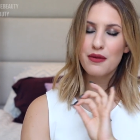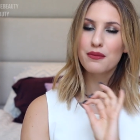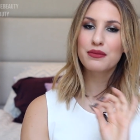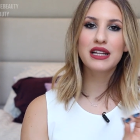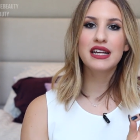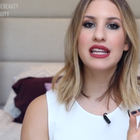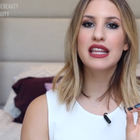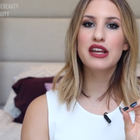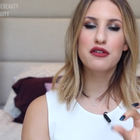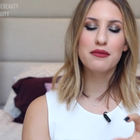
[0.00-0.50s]

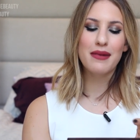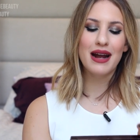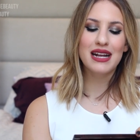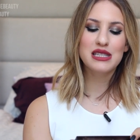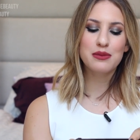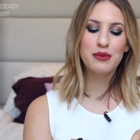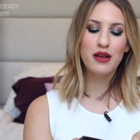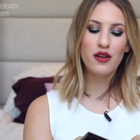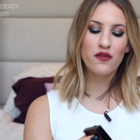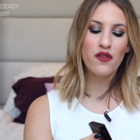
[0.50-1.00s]
completely
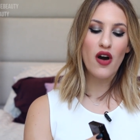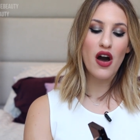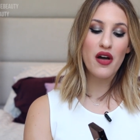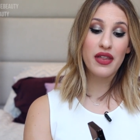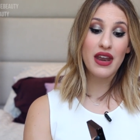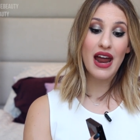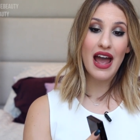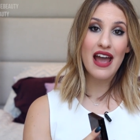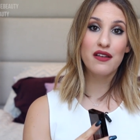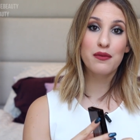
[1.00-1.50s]
reminds me of fall
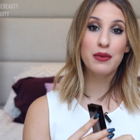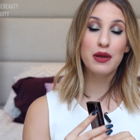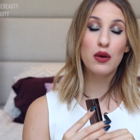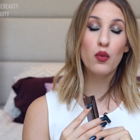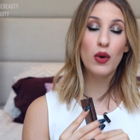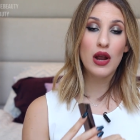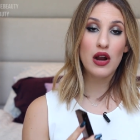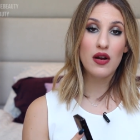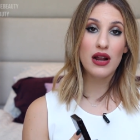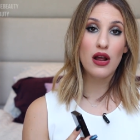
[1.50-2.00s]
that I have
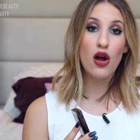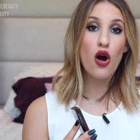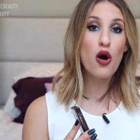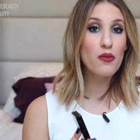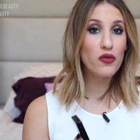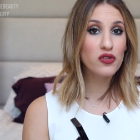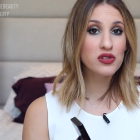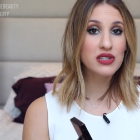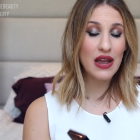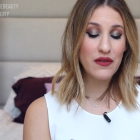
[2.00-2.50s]
been wearing
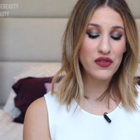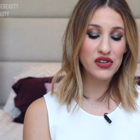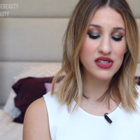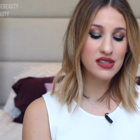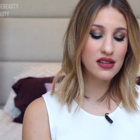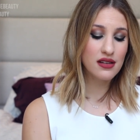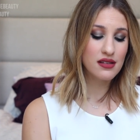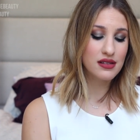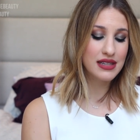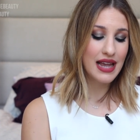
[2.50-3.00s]
almost every
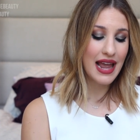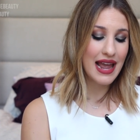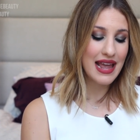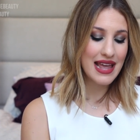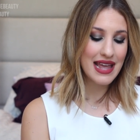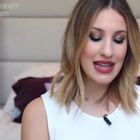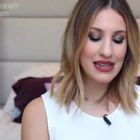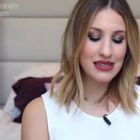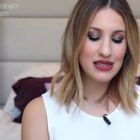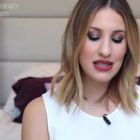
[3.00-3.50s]
single
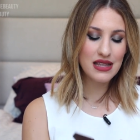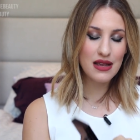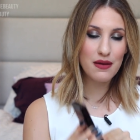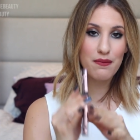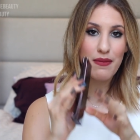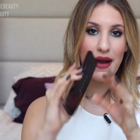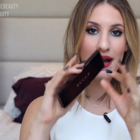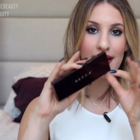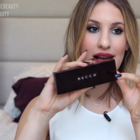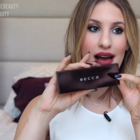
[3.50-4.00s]
day is the
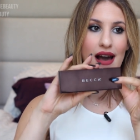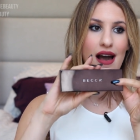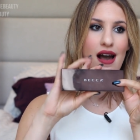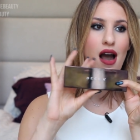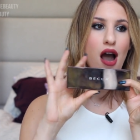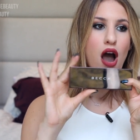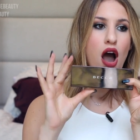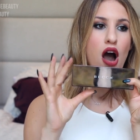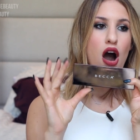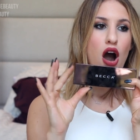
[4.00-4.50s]

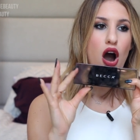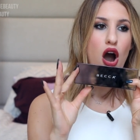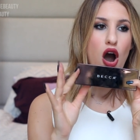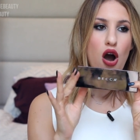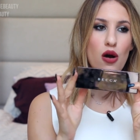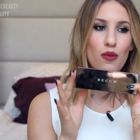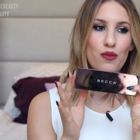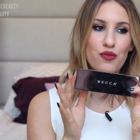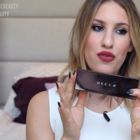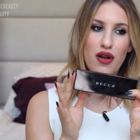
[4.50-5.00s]
Becca
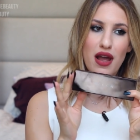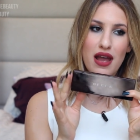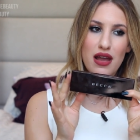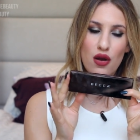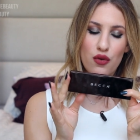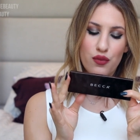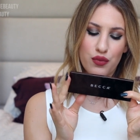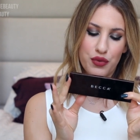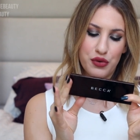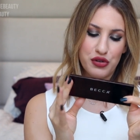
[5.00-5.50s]

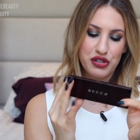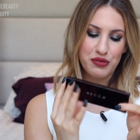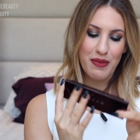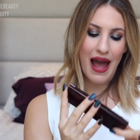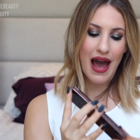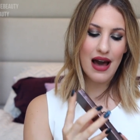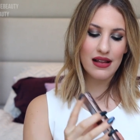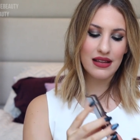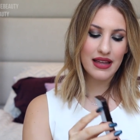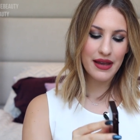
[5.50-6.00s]
Ombre Rouge
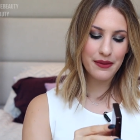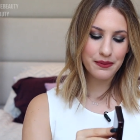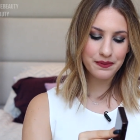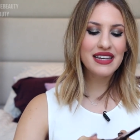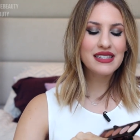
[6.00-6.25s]
Palette.